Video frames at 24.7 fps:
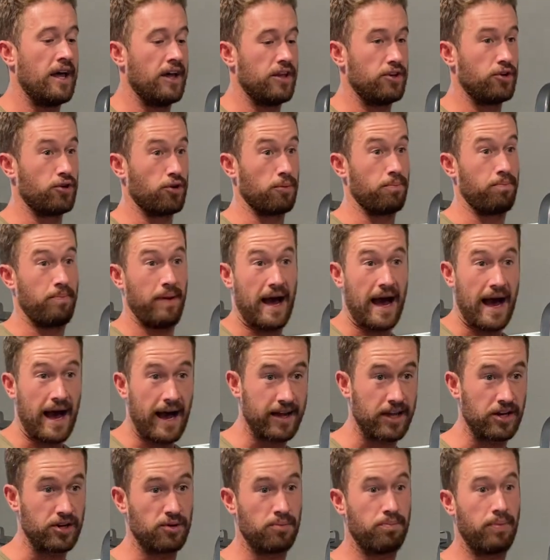your
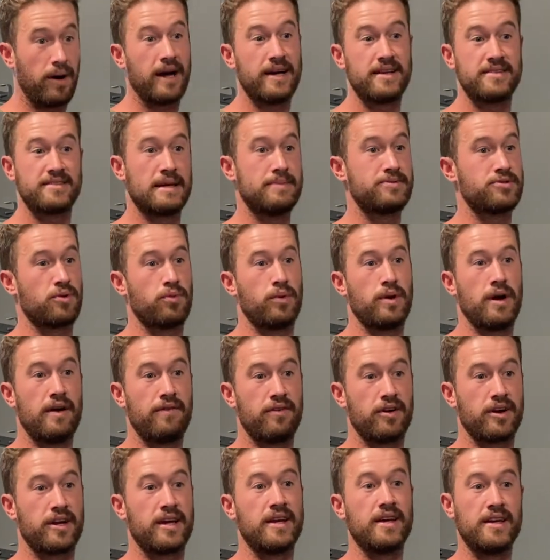back and your biceps or
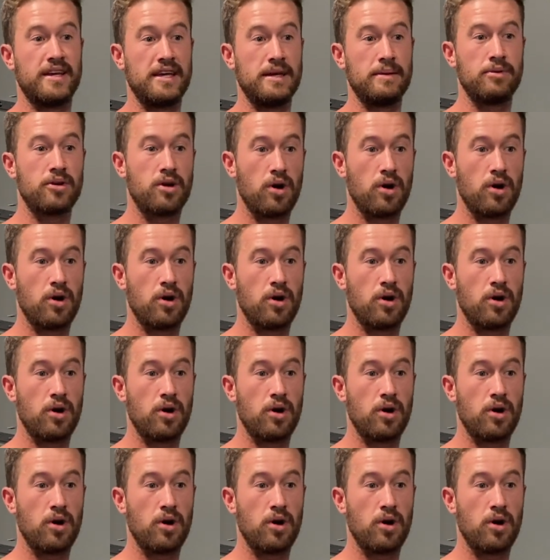whatever can keep